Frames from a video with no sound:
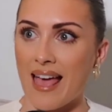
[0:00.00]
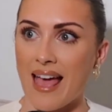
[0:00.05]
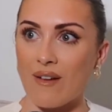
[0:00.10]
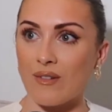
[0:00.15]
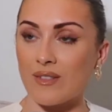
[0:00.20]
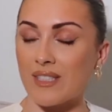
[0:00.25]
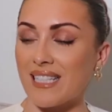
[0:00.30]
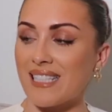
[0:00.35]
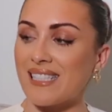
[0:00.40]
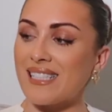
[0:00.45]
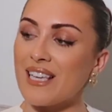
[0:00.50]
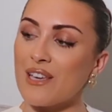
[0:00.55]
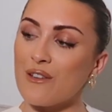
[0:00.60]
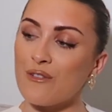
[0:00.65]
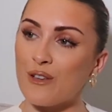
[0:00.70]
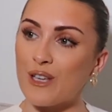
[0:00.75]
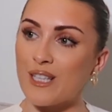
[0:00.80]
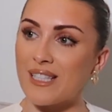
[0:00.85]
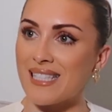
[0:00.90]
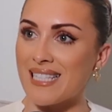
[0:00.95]
I was like, is it
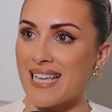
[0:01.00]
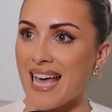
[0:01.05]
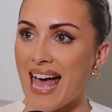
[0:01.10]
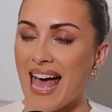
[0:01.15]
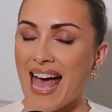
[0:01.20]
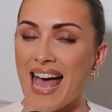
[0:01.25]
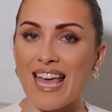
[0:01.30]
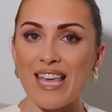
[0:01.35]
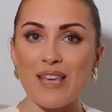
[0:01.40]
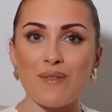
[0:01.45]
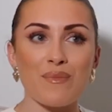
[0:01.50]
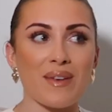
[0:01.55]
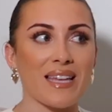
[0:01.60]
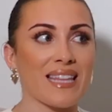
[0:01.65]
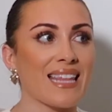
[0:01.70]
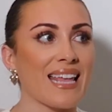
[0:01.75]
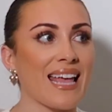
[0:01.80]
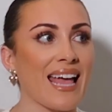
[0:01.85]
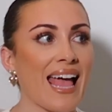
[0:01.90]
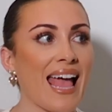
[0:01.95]
your first time?
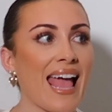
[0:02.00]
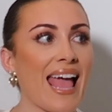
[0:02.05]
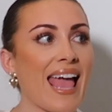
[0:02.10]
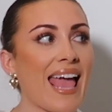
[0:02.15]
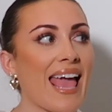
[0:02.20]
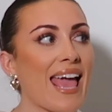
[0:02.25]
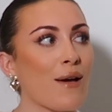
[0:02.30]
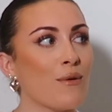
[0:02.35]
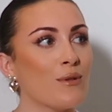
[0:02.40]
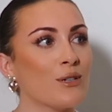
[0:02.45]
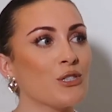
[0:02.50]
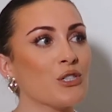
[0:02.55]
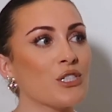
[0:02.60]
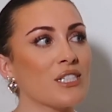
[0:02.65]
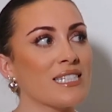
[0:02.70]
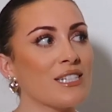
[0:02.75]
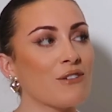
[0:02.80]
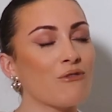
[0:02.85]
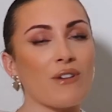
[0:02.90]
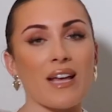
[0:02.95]
And it was
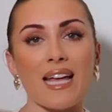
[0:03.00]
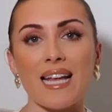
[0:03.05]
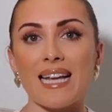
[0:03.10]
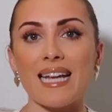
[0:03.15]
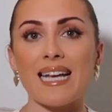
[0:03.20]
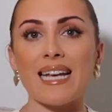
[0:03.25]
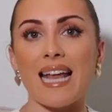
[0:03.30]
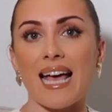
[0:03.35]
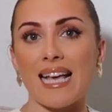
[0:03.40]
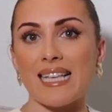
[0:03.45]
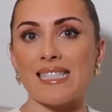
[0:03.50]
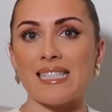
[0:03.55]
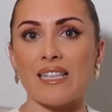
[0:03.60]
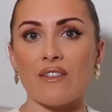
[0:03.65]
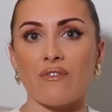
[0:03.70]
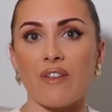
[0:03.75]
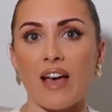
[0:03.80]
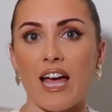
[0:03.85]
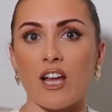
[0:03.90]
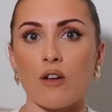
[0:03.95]
just a really nice
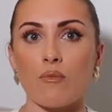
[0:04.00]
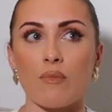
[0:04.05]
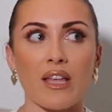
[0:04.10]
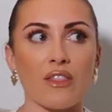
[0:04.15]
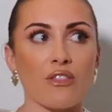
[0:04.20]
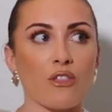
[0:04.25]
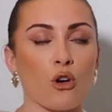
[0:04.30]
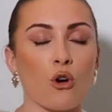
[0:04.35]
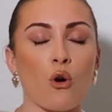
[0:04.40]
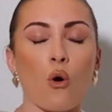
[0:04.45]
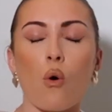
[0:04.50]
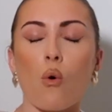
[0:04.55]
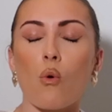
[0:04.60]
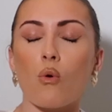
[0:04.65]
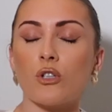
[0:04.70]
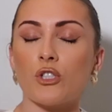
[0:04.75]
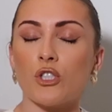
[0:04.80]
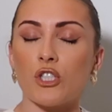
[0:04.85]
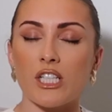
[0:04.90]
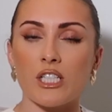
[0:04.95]
environment. The
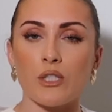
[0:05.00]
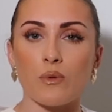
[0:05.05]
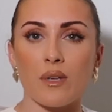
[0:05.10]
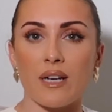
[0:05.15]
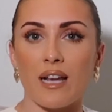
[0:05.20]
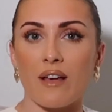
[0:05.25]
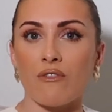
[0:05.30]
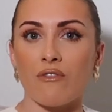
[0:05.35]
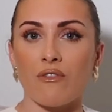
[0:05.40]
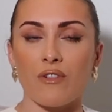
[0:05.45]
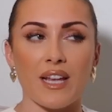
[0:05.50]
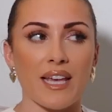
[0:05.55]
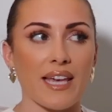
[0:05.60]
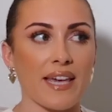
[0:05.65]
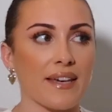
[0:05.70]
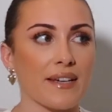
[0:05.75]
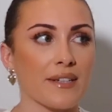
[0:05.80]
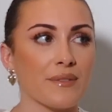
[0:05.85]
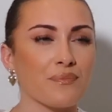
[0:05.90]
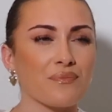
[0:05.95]
coaches were
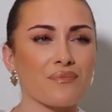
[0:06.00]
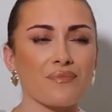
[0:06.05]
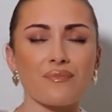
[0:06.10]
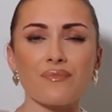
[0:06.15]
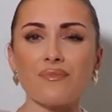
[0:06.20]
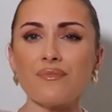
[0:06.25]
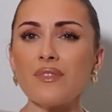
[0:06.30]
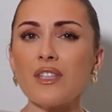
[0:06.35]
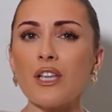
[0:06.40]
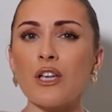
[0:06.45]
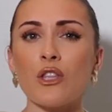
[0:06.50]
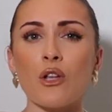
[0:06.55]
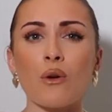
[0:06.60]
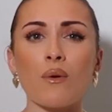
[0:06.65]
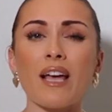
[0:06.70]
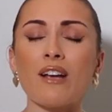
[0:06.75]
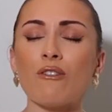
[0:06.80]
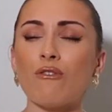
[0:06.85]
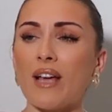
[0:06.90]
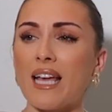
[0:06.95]
lovely.
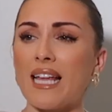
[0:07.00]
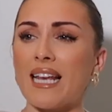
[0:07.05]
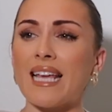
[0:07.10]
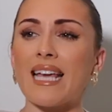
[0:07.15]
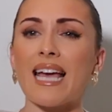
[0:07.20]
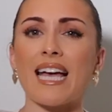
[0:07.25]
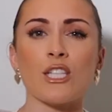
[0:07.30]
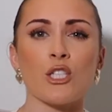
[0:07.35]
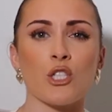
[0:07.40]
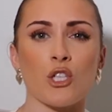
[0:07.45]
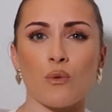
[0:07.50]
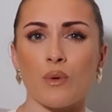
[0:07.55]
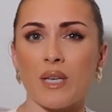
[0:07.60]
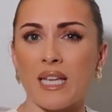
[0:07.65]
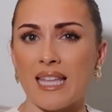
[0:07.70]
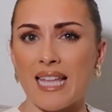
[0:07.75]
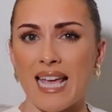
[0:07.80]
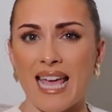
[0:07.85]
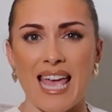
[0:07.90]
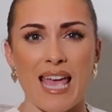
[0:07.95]
Like really get to know your
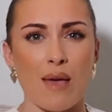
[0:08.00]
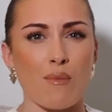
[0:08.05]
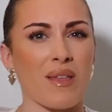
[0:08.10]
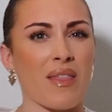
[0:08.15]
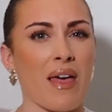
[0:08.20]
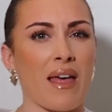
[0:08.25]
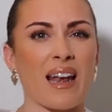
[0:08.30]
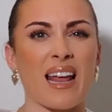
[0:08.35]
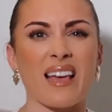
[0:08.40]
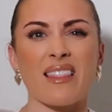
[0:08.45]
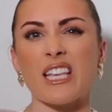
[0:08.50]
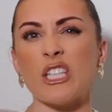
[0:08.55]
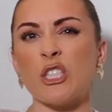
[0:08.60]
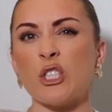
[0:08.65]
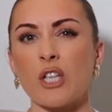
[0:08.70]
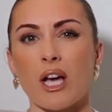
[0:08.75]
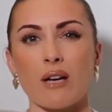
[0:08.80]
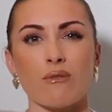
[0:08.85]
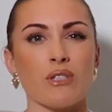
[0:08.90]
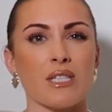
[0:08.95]
name, and then like they
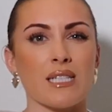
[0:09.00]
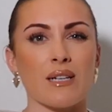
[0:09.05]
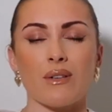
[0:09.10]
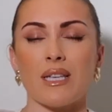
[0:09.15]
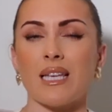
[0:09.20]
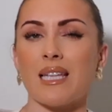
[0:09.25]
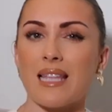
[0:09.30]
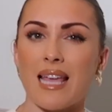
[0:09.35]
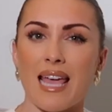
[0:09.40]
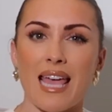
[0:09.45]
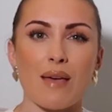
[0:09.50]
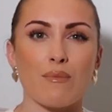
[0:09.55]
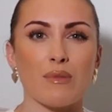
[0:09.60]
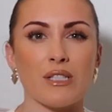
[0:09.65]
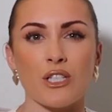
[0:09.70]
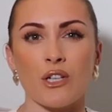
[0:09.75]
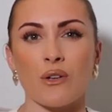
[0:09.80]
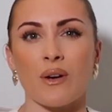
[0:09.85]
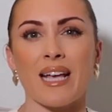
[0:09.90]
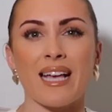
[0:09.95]
shouting out your name
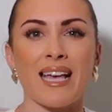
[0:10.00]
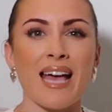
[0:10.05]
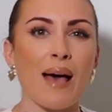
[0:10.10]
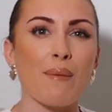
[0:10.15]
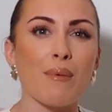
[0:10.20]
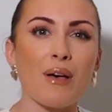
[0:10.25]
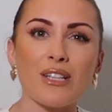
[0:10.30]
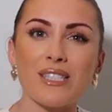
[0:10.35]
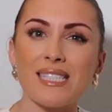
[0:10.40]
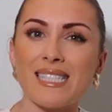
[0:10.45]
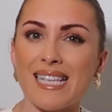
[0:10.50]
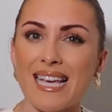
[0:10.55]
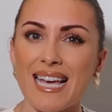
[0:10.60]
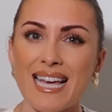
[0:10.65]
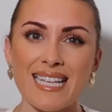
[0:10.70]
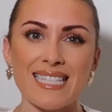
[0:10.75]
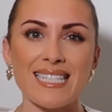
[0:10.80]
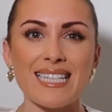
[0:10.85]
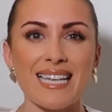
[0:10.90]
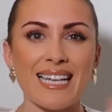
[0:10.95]
as you're going, come on
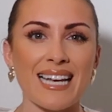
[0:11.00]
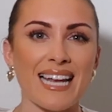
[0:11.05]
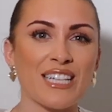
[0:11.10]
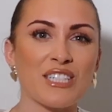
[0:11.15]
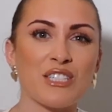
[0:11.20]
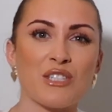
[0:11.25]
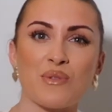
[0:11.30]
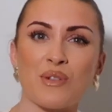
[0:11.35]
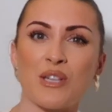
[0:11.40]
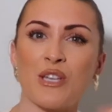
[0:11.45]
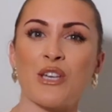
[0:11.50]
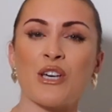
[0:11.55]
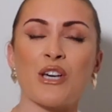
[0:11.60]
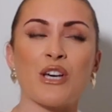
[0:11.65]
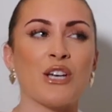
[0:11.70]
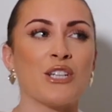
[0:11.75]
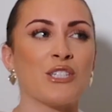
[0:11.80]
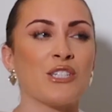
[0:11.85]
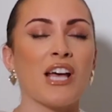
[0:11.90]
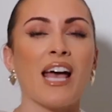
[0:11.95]
Sadie, like doing
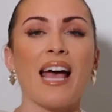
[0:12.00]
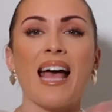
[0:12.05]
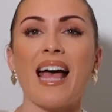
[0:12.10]
good.